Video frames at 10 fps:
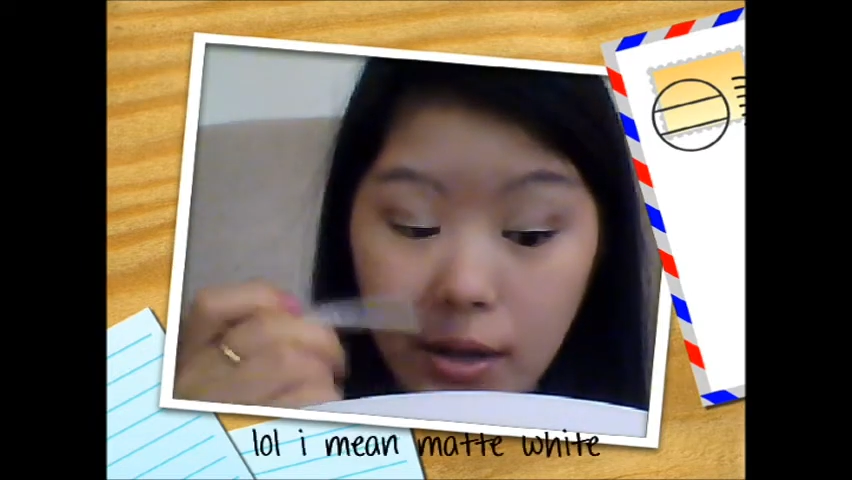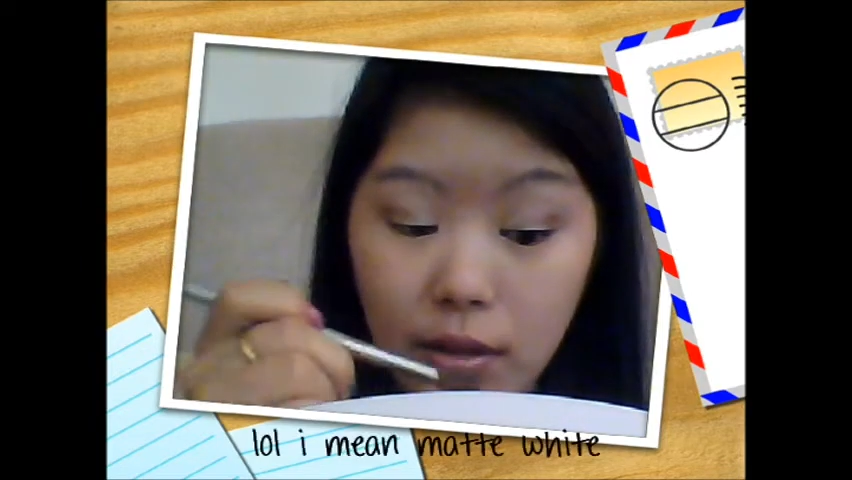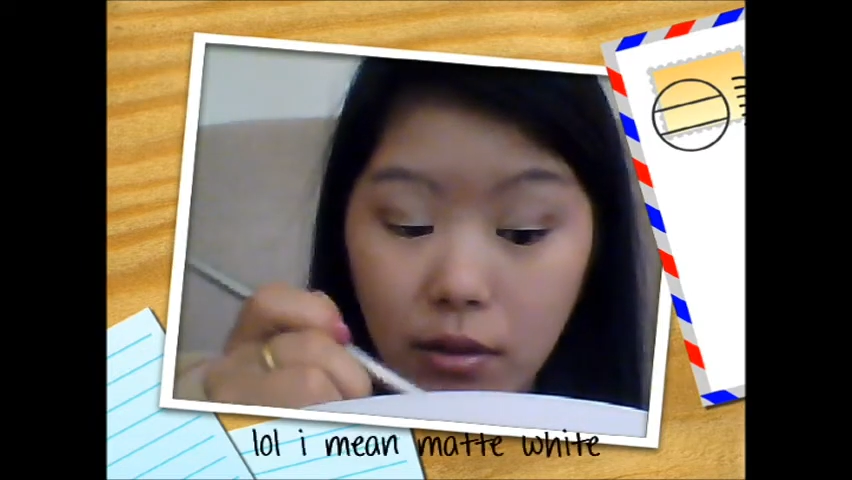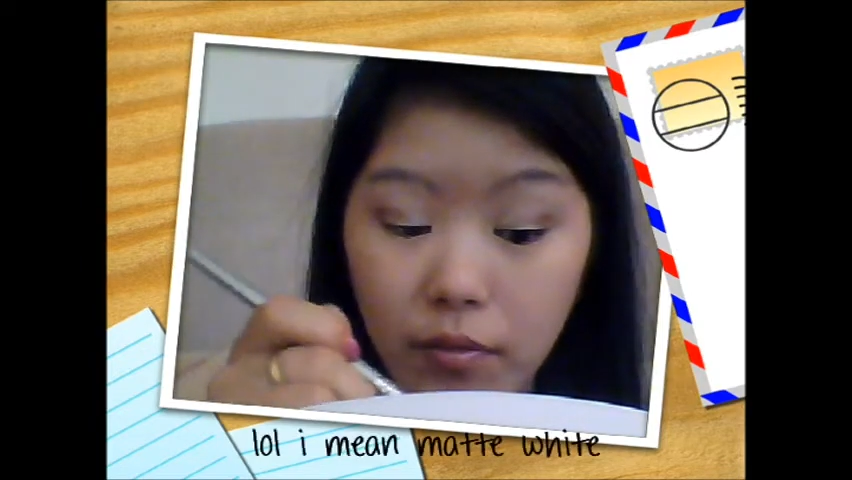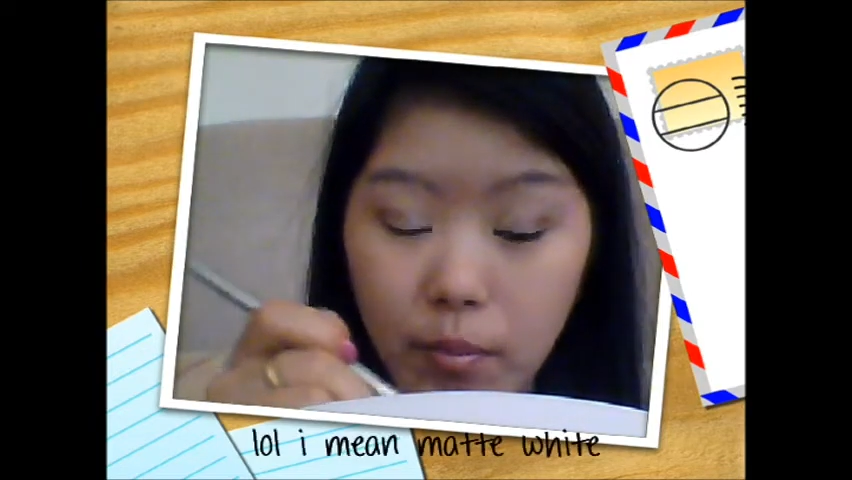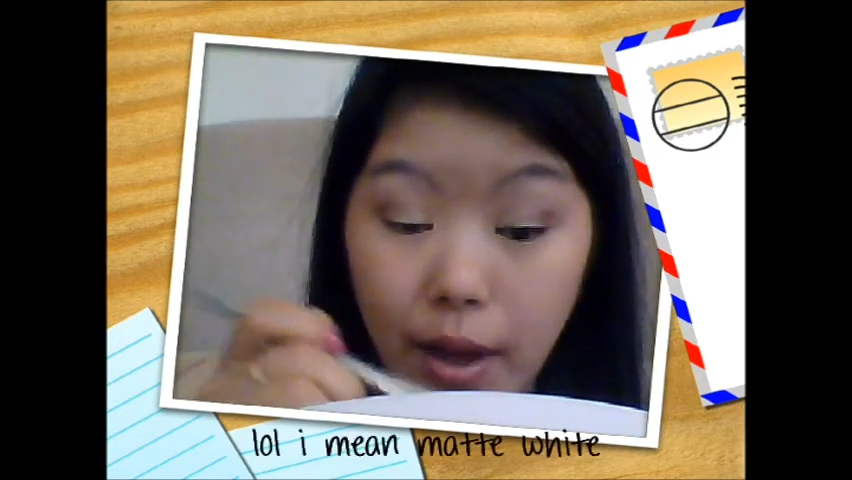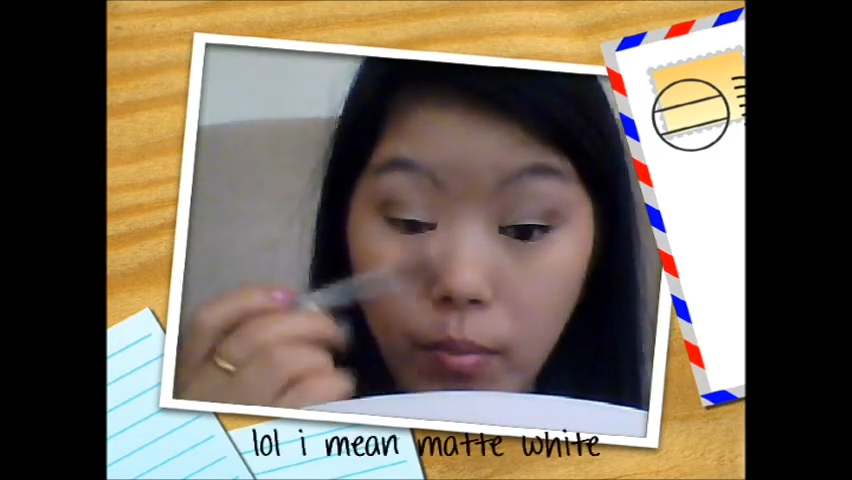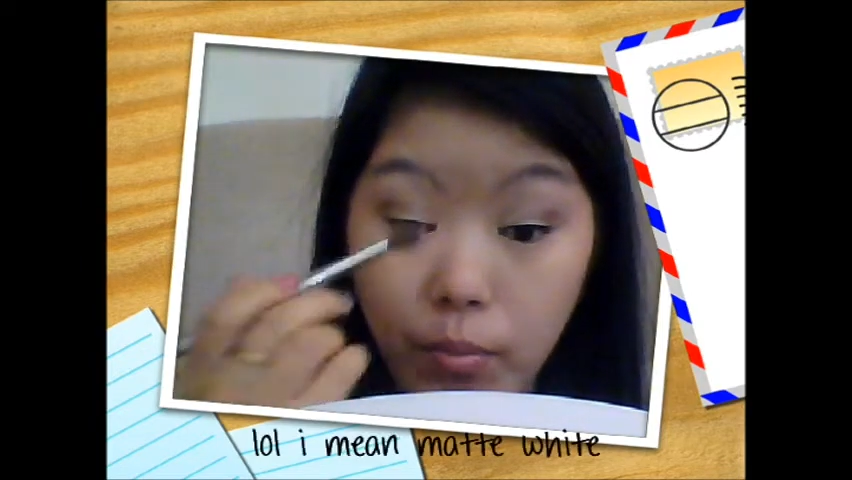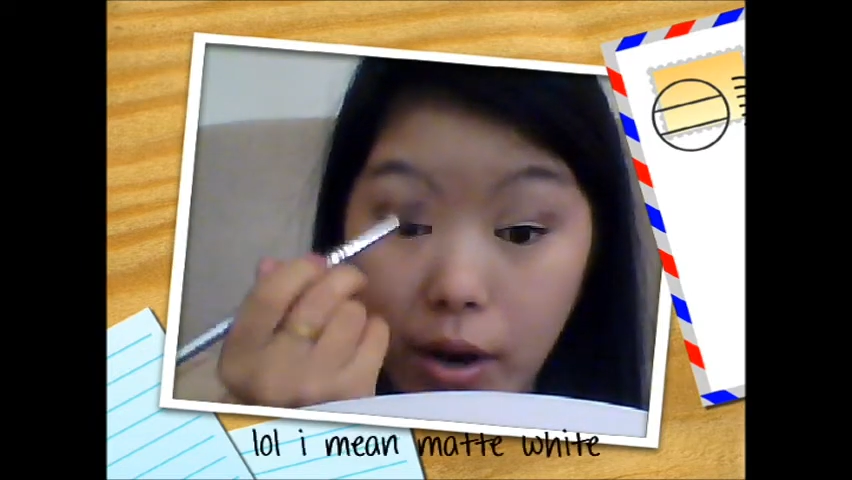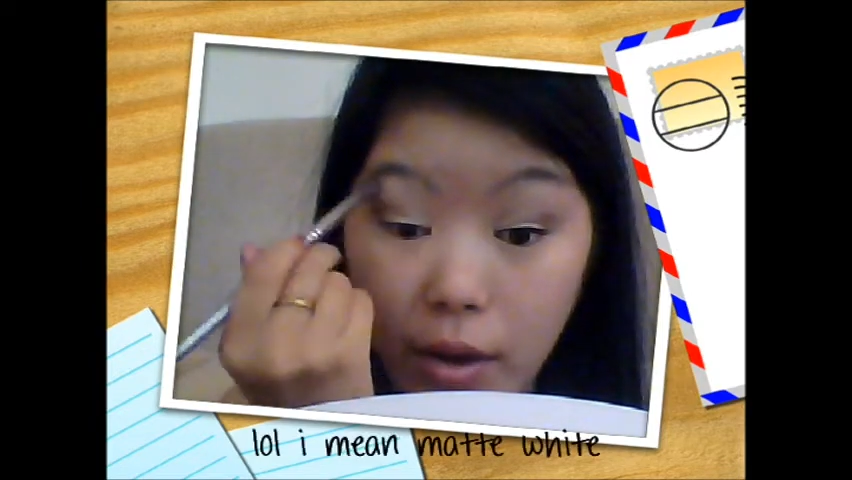I love
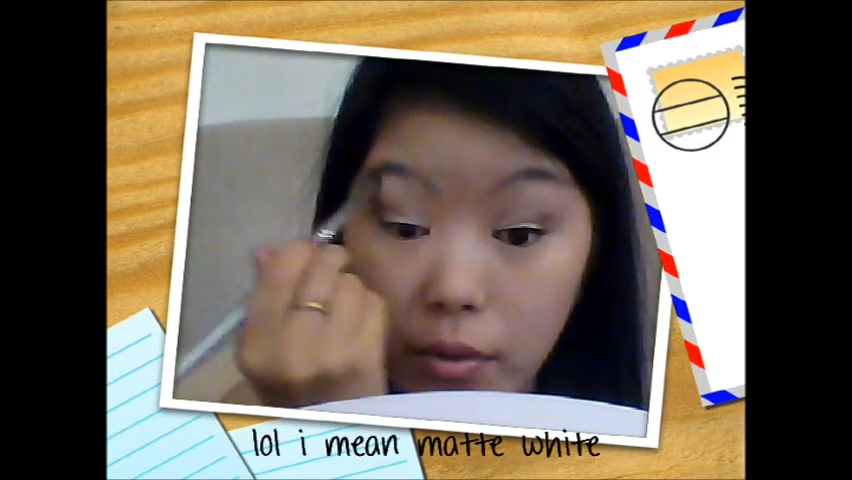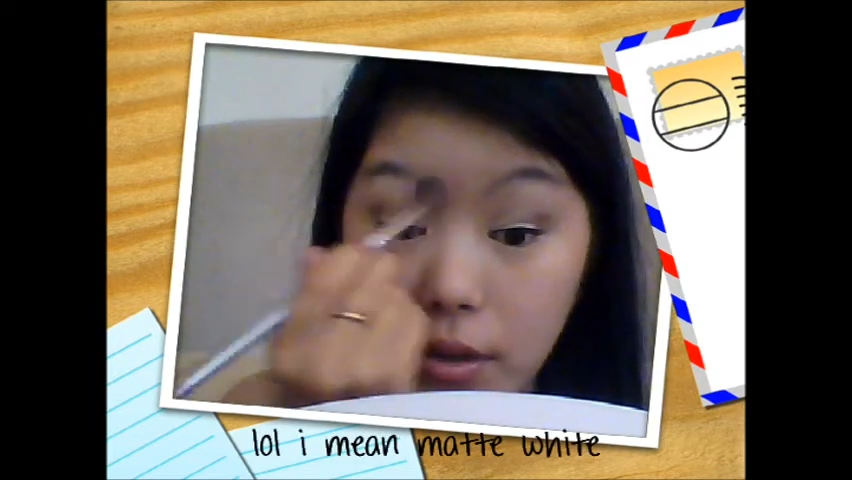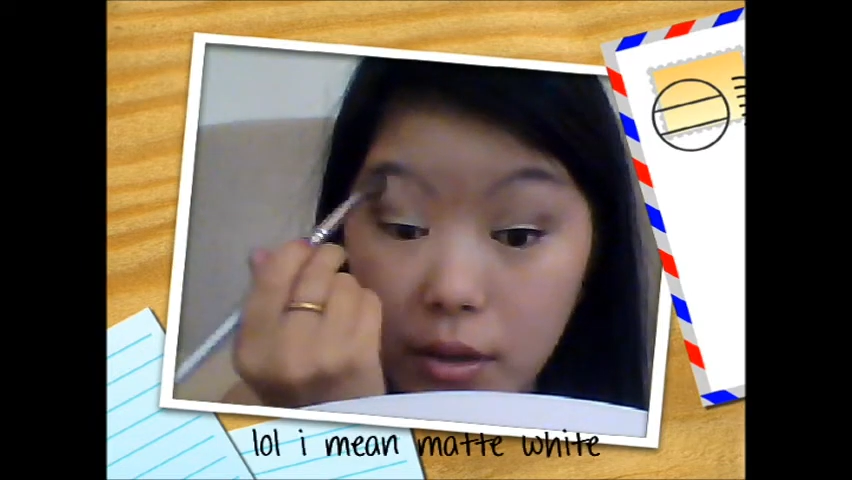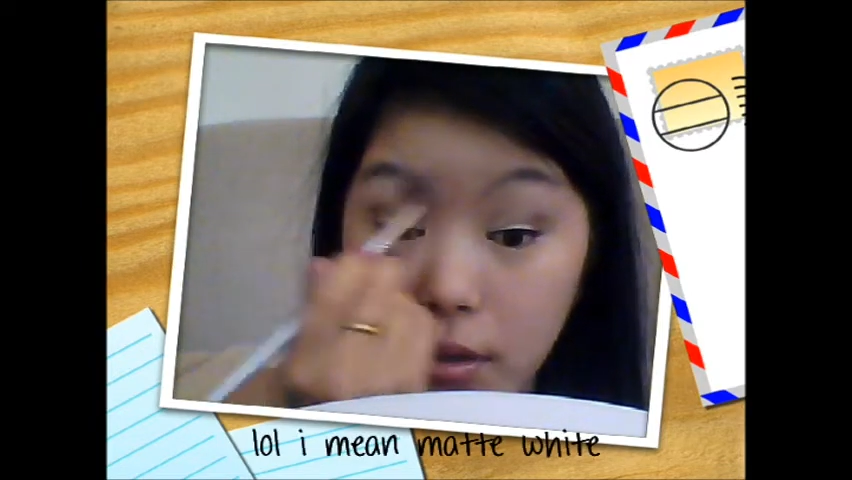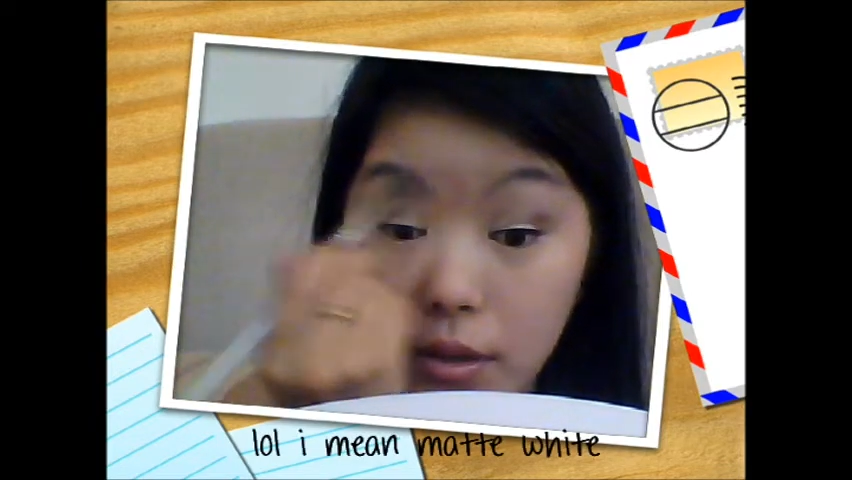matte brown.